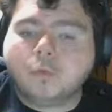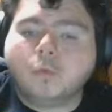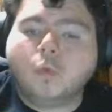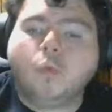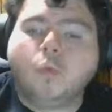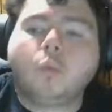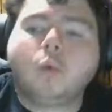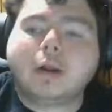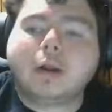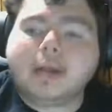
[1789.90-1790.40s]

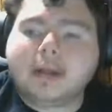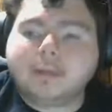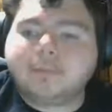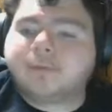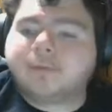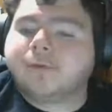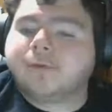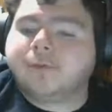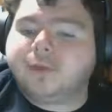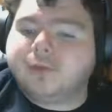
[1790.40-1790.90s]
what I'm
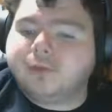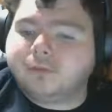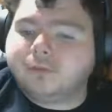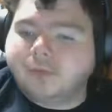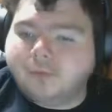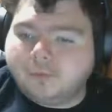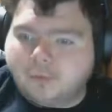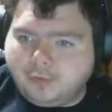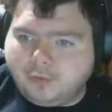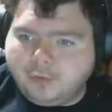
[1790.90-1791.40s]

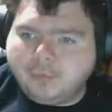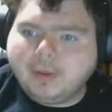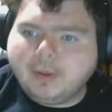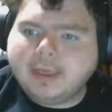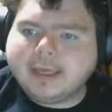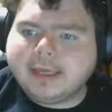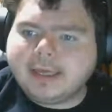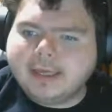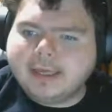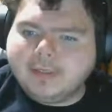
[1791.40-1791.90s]
reviewing,
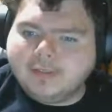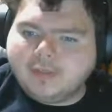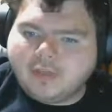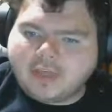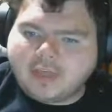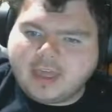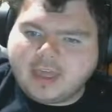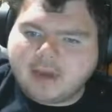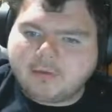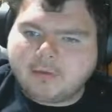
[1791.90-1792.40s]
and
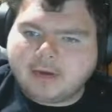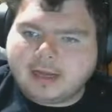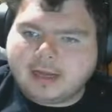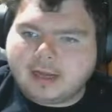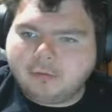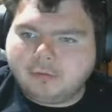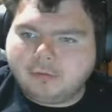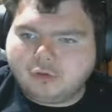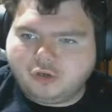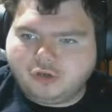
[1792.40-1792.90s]
then what I
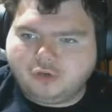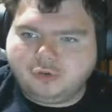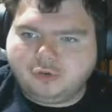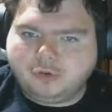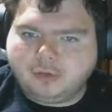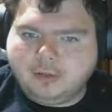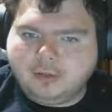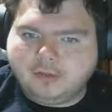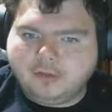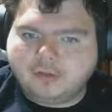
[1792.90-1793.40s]
would do
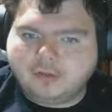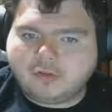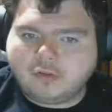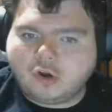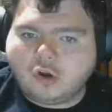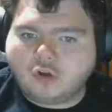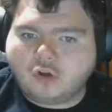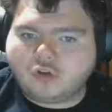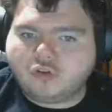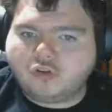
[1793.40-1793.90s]
is
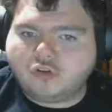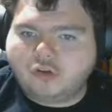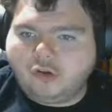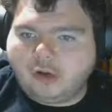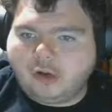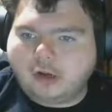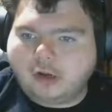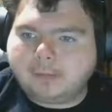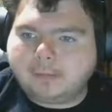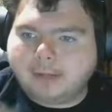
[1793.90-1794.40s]
talk to
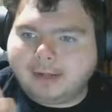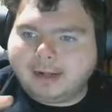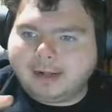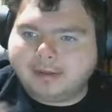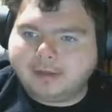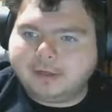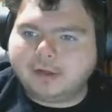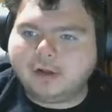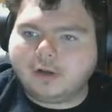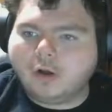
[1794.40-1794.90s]
y'all about
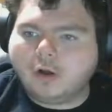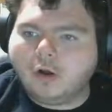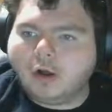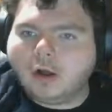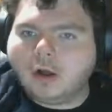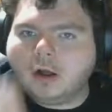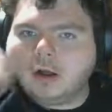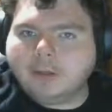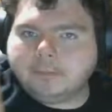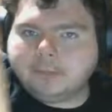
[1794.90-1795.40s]
it
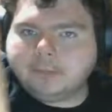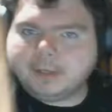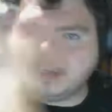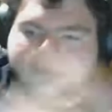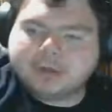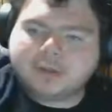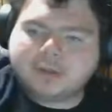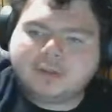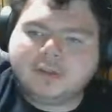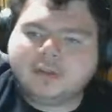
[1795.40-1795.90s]
up here
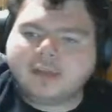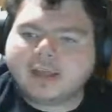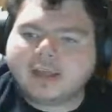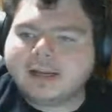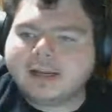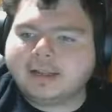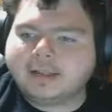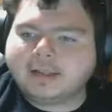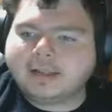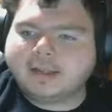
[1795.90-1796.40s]
and this
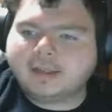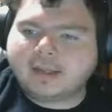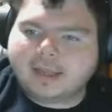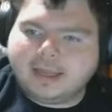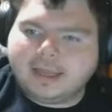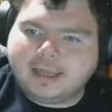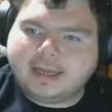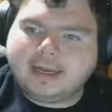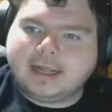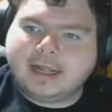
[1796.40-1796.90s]
edit this
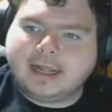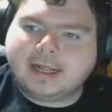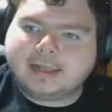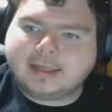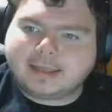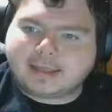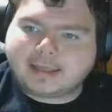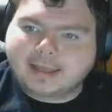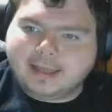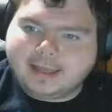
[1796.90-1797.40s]
in at the
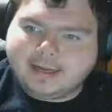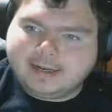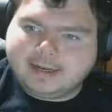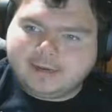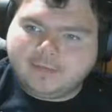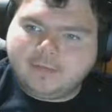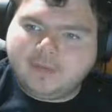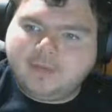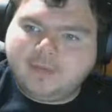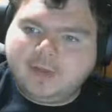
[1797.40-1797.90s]
end
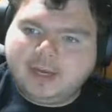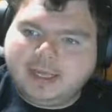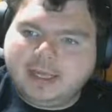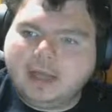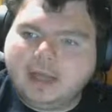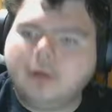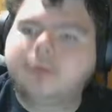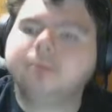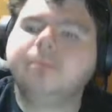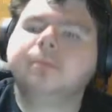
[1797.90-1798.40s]
of the
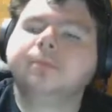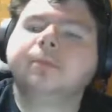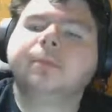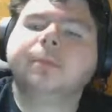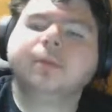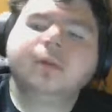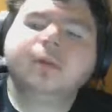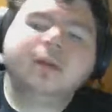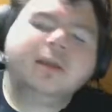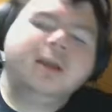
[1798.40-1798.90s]
video.
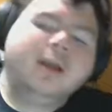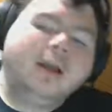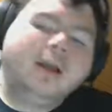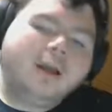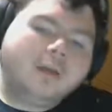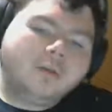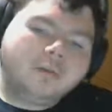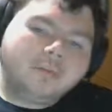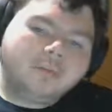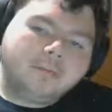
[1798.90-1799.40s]

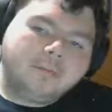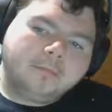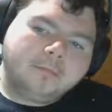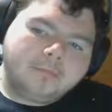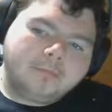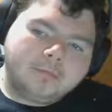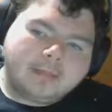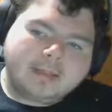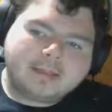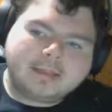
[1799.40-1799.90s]

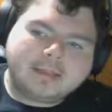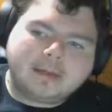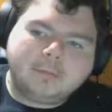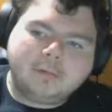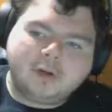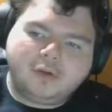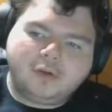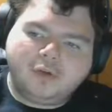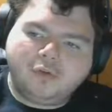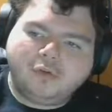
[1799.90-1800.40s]
That's how I'm
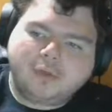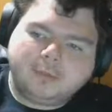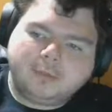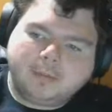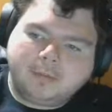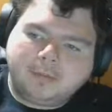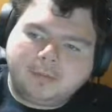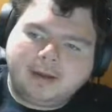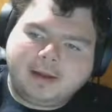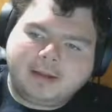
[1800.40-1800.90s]
going to do some of
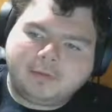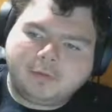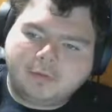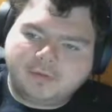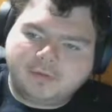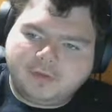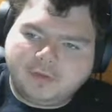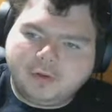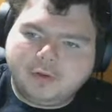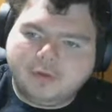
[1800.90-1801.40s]
my
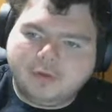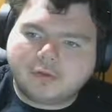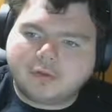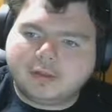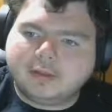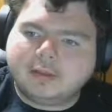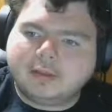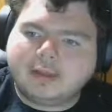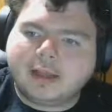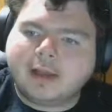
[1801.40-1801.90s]
reviews
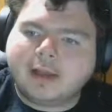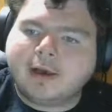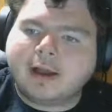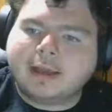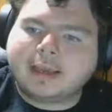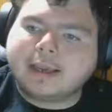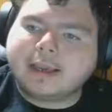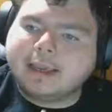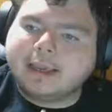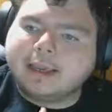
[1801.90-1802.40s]
until I
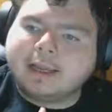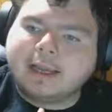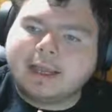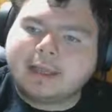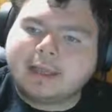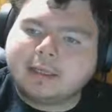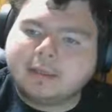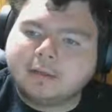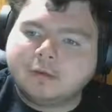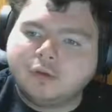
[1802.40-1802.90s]
can get
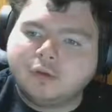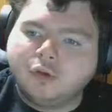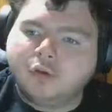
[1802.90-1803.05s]
a new